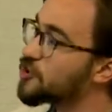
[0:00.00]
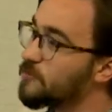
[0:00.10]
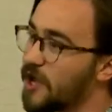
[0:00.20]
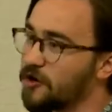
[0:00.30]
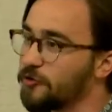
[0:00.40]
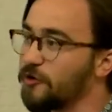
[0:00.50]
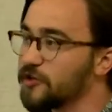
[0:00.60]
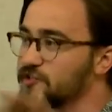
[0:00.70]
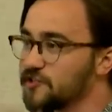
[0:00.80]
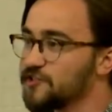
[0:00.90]
background
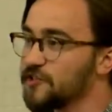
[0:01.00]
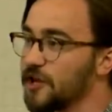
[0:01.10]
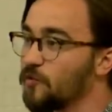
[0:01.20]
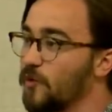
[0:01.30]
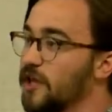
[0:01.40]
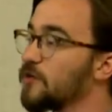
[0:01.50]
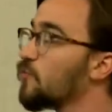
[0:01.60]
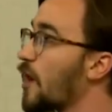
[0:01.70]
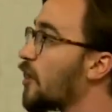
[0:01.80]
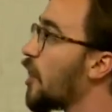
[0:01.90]
threads to sit and wait
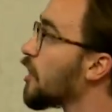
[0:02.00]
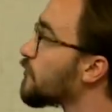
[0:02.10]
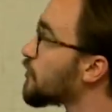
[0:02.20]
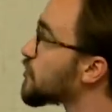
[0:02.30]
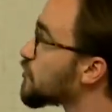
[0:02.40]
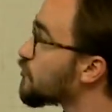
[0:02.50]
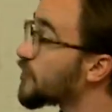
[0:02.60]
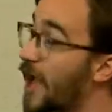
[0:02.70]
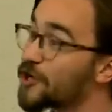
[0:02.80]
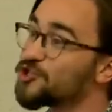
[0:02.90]
while all of this
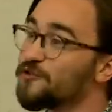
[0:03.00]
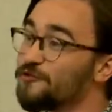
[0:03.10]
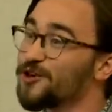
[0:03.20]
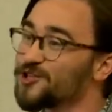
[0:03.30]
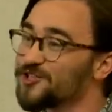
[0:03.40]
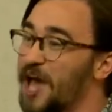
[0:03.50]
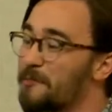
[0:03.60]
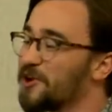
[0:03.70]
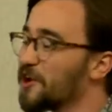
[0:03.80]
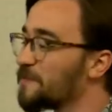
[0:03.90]
reaction finishes
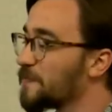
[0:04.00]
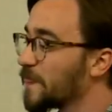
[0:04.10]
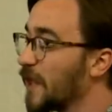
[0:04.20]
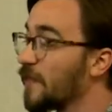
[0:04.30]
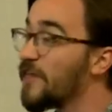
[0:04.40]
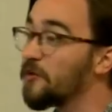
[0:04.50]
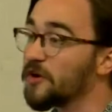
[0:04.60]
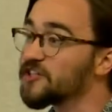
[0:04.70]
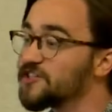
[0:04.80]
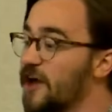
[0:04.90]
happening. Then when
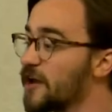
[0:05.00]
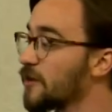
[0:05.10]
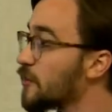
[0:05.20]
it's done,